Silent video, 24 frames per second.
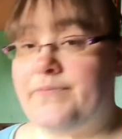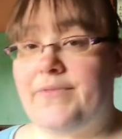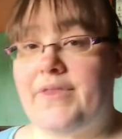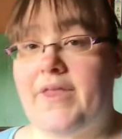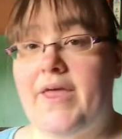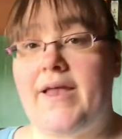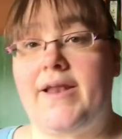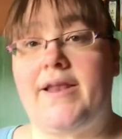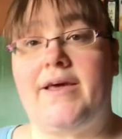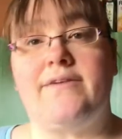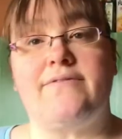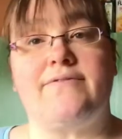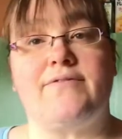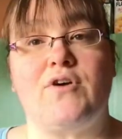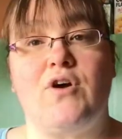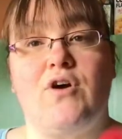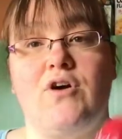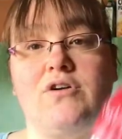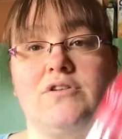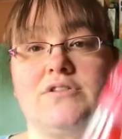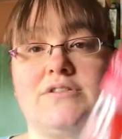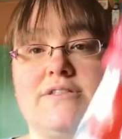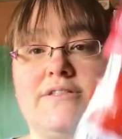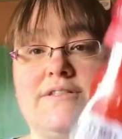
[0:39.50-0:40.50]
Then I've
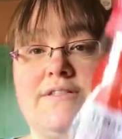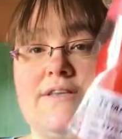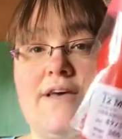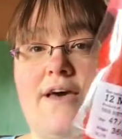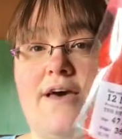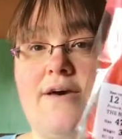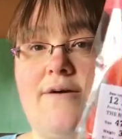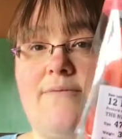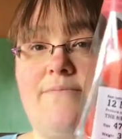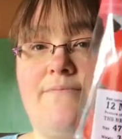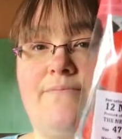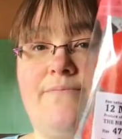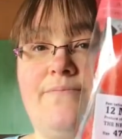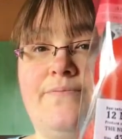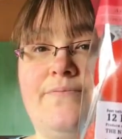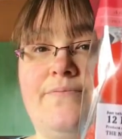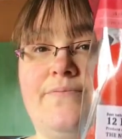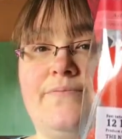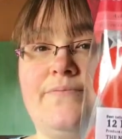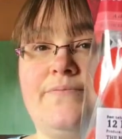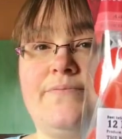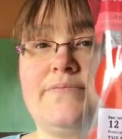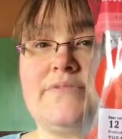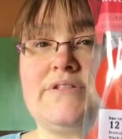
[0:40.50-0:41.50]
got some
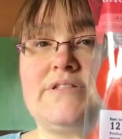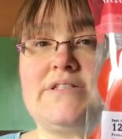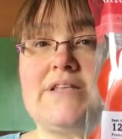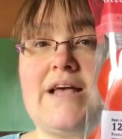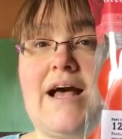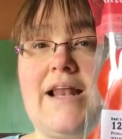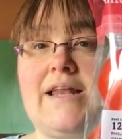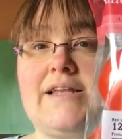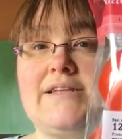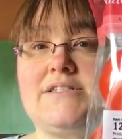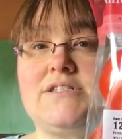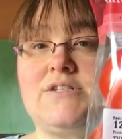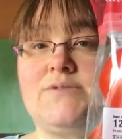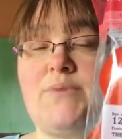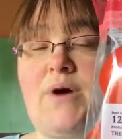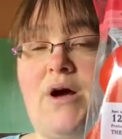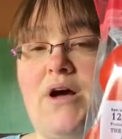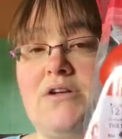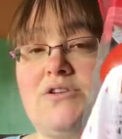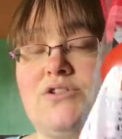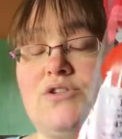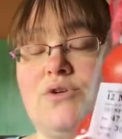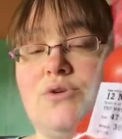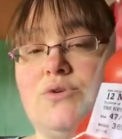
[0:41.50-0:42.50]
salad
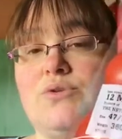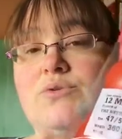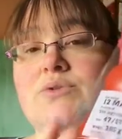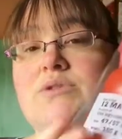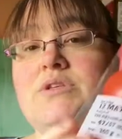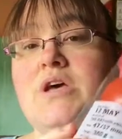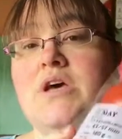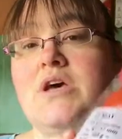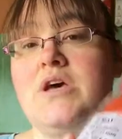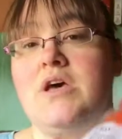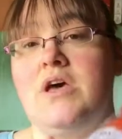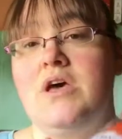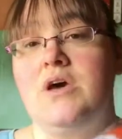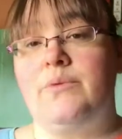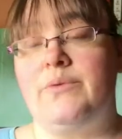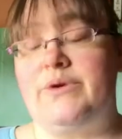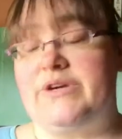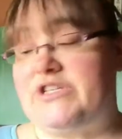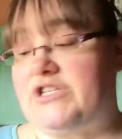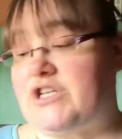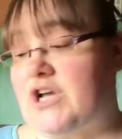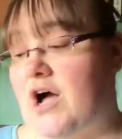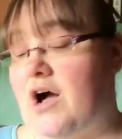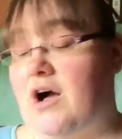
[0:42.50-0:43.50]
tomatoes,
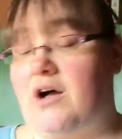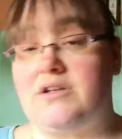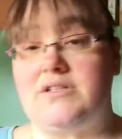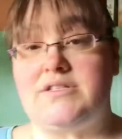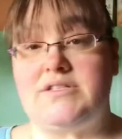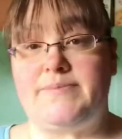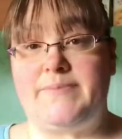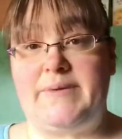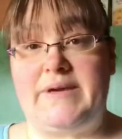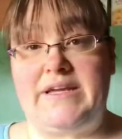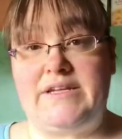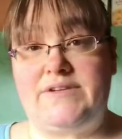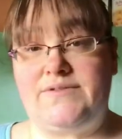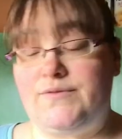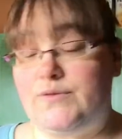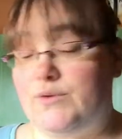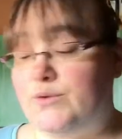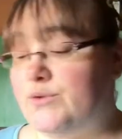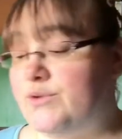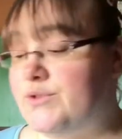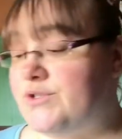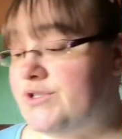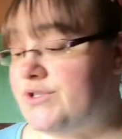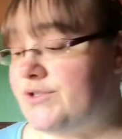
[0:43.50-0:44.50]
which are speed
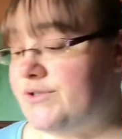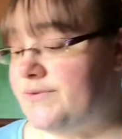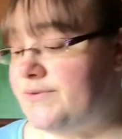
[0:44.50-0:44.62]
food.